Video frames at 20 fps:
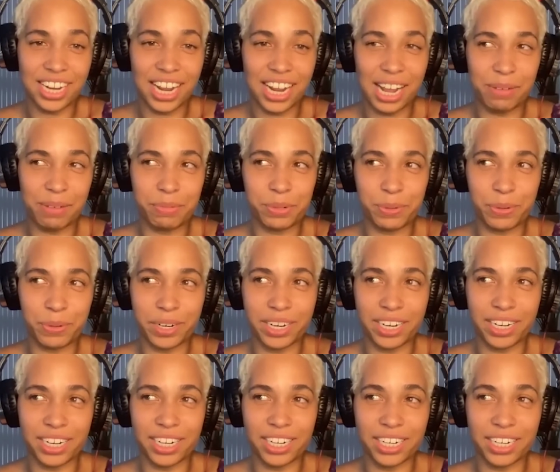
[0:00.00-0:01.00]
times
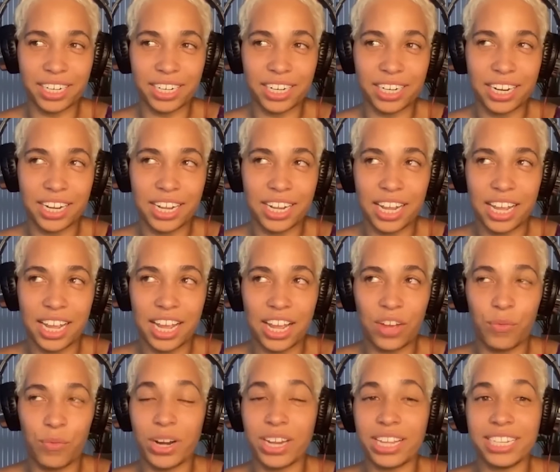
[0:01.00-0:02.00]
where
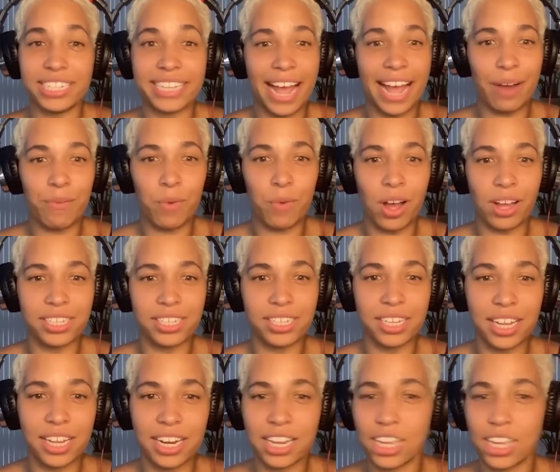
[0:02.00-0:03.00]
when his dad walks
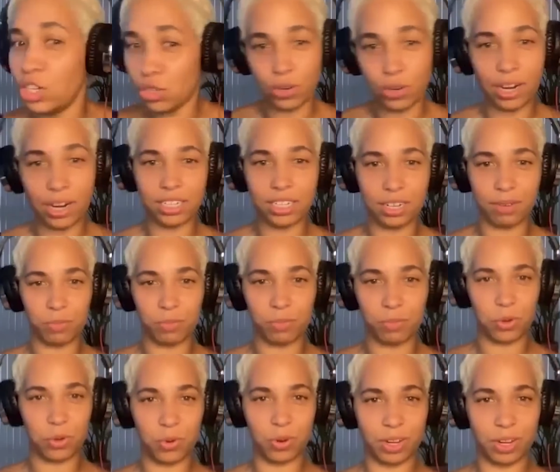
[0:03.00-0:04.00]
in, he straightens up
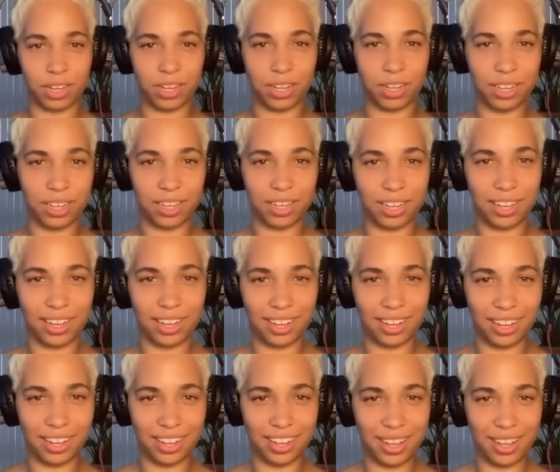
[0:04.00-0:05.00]
real quick.
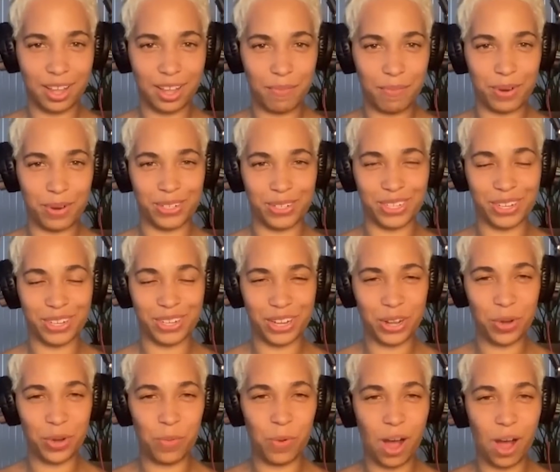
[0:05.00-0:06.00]
But
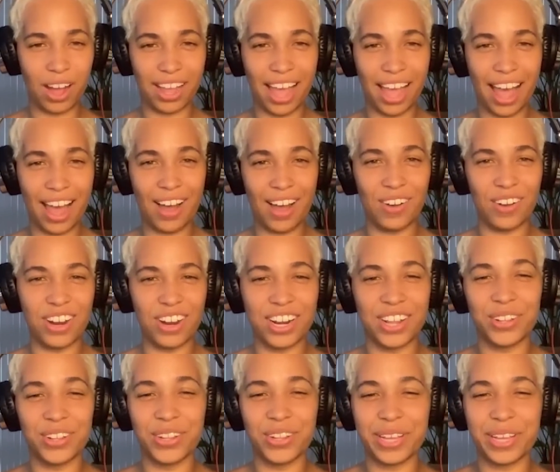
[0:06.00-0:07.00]
he'll walk out and
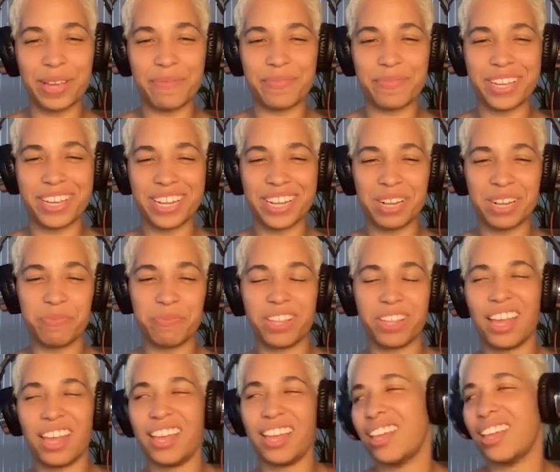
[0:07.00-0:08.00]
he'll look at me and he'll be
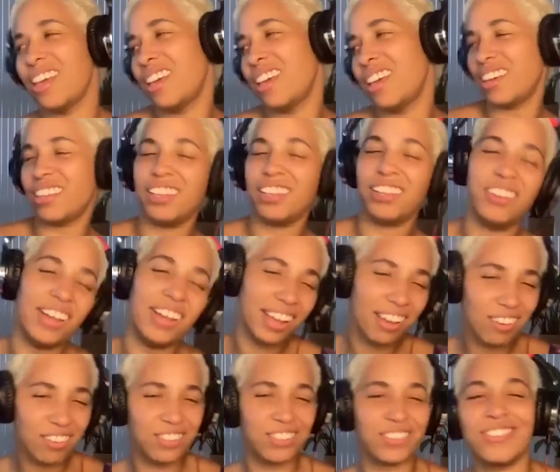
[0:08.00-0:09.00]
like, you ain't
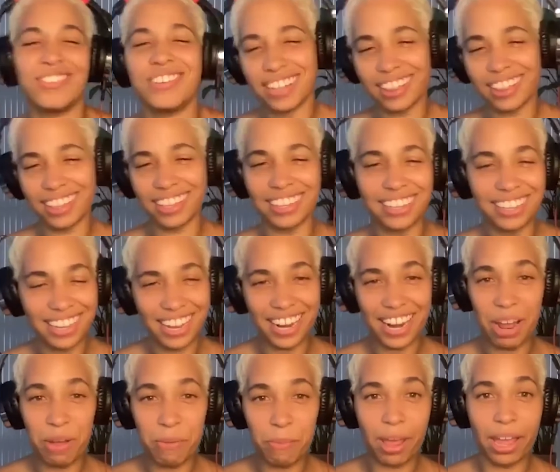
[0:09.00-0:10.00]
gonna do nothing.
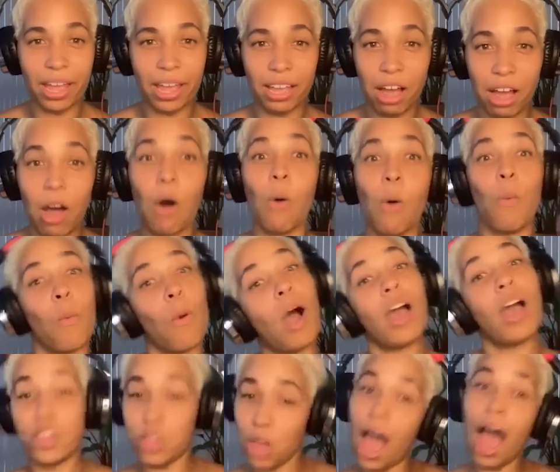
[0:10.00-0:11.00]
And I'm like, oh,
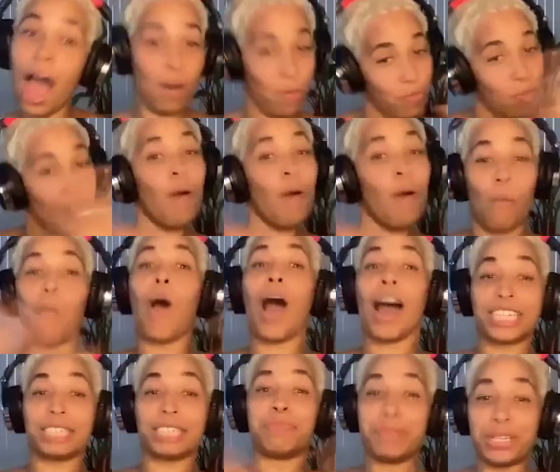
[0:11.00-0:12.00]

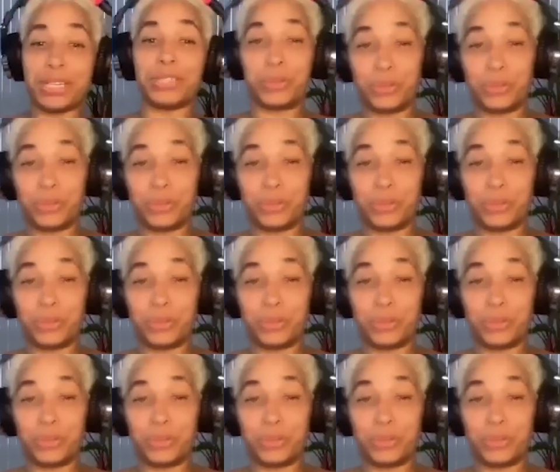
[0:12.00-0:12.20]
watch me do